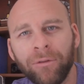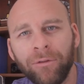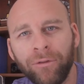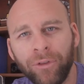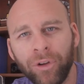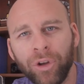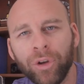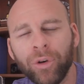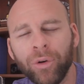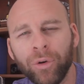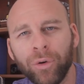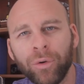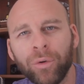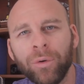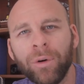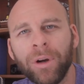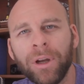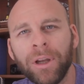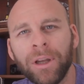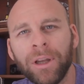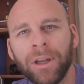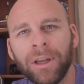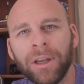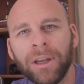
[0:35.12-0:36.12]
view
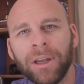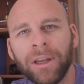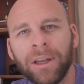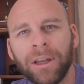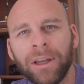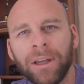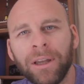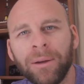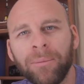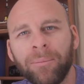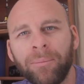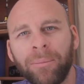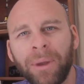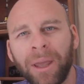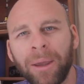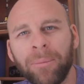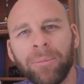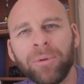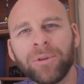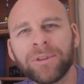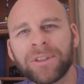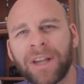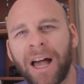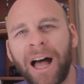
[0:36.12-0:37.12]

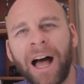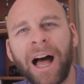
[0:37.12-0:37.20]
people's